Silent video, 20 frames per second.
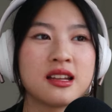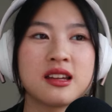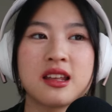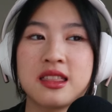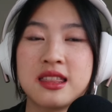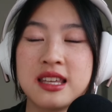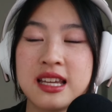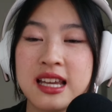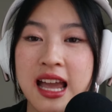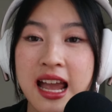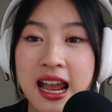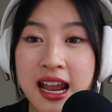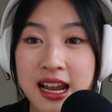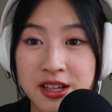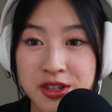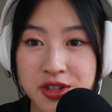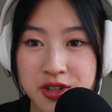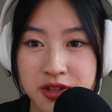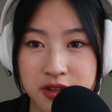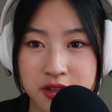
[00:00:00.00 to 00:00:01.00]
And the
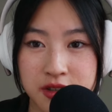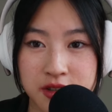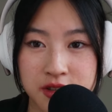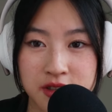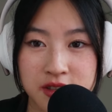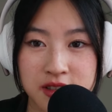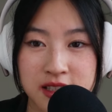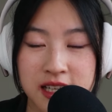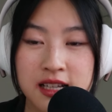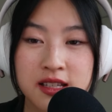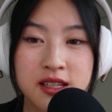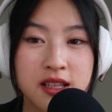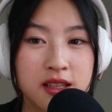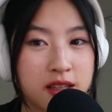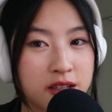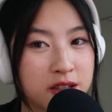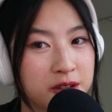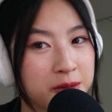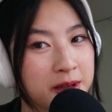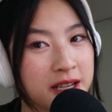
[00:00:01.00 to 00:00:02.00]
answer is a
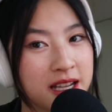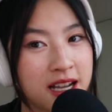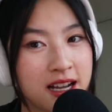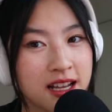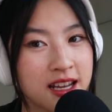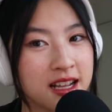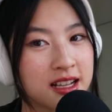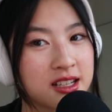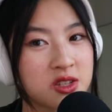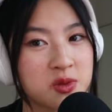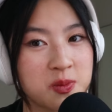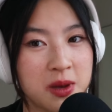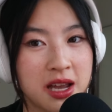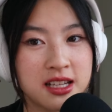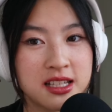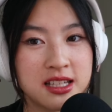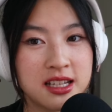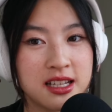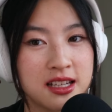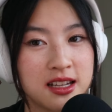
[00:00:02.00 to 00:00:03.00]
little bit
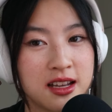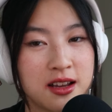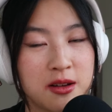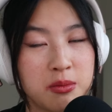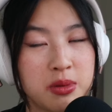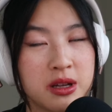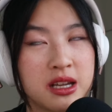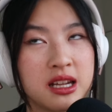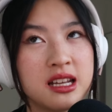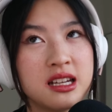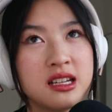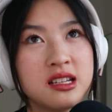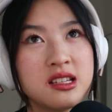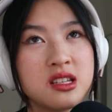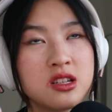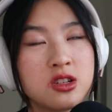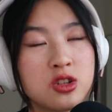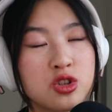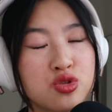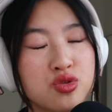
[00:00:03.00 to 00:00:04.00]
unexpected, but it
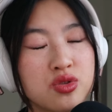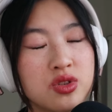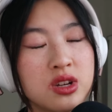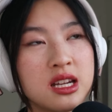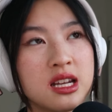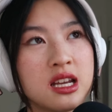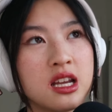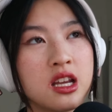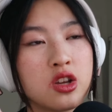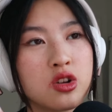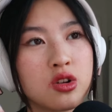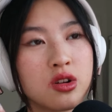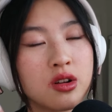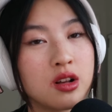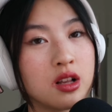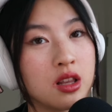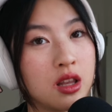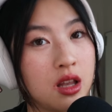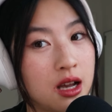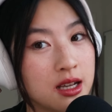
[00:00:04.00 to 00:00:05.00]
is in treating your
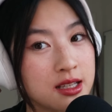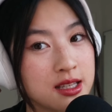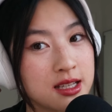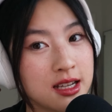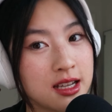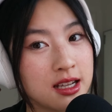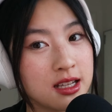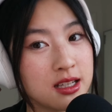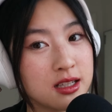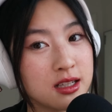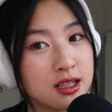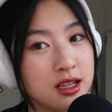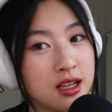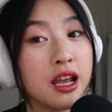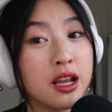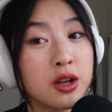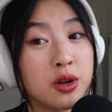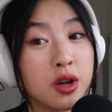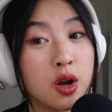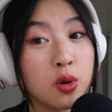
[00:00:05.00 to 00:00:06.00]
closet
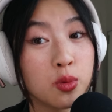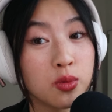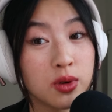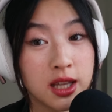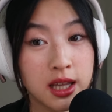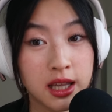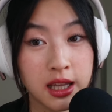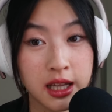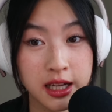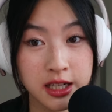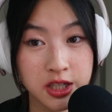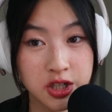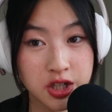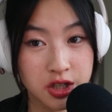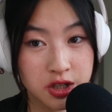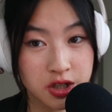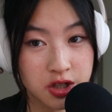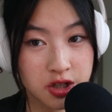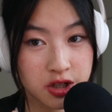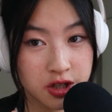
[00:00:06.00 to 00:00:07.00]
like a
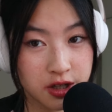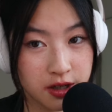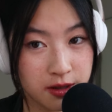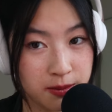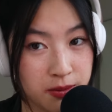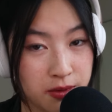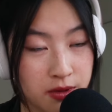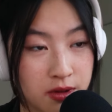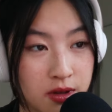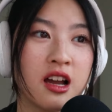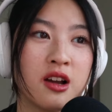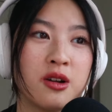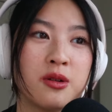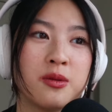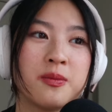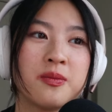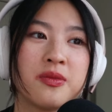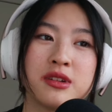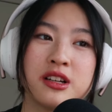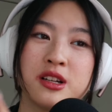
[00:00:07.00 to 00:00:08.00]
relationship
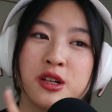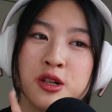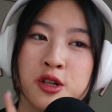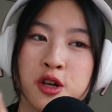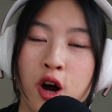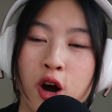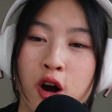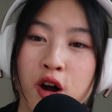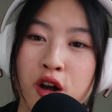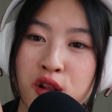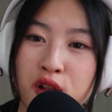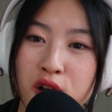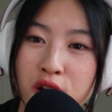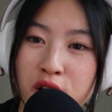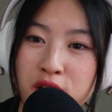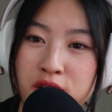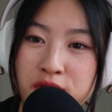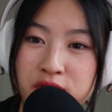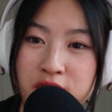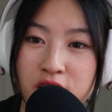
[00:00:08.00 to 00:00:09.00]
now, I'm going to call
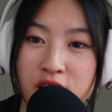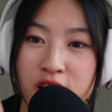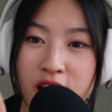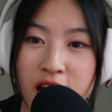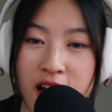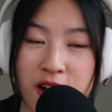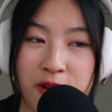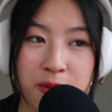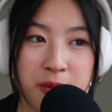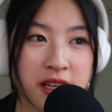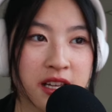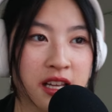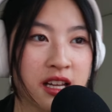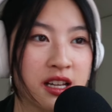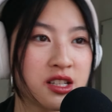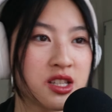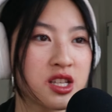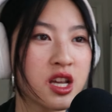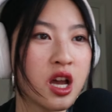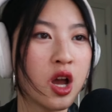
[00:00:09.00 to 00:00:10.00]
all of y'all out
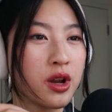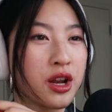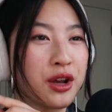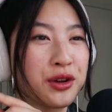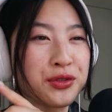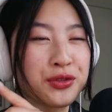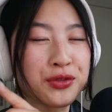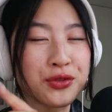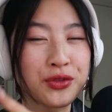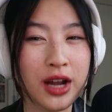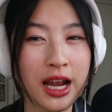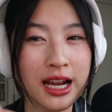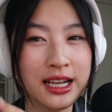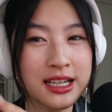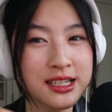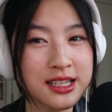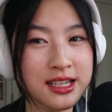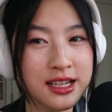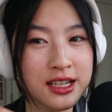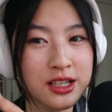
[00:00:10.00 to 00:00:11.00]
because when a
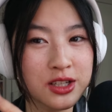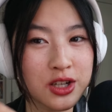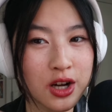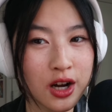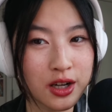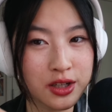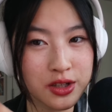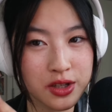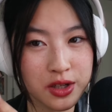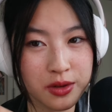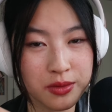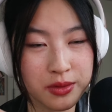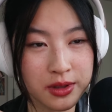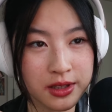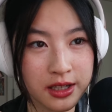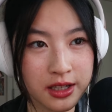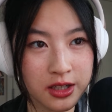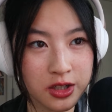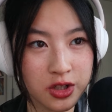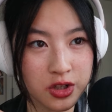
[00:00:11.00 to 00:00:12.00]
friend is in a toxic
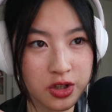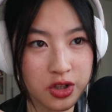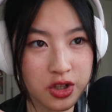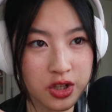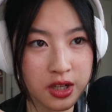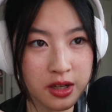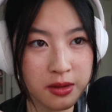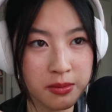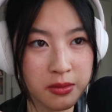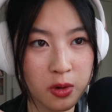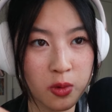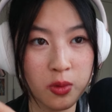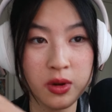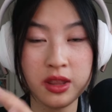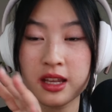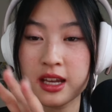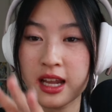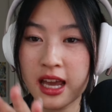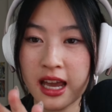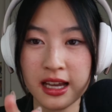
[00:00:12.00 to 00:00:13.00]
relationship,
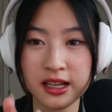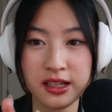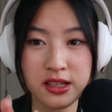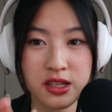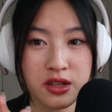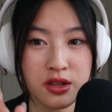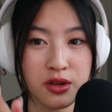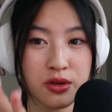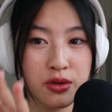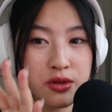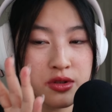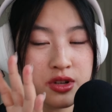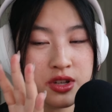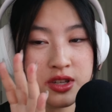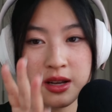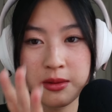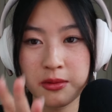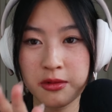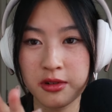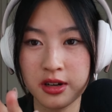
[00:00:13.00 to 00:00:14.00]
with an ex or
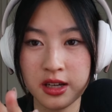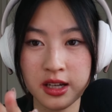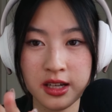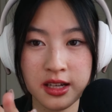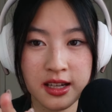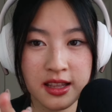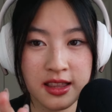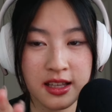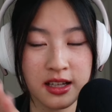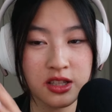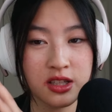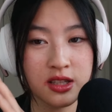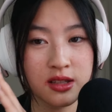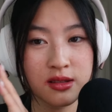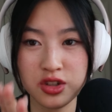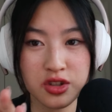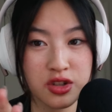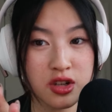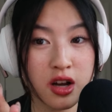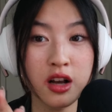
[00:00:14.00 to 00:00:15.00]
someone that
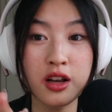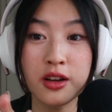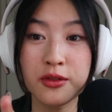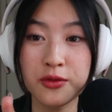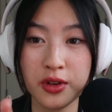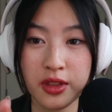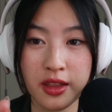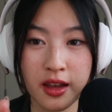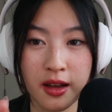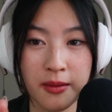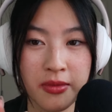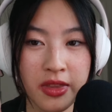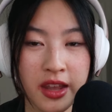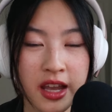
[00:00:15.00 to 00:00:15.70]
is just not good for them.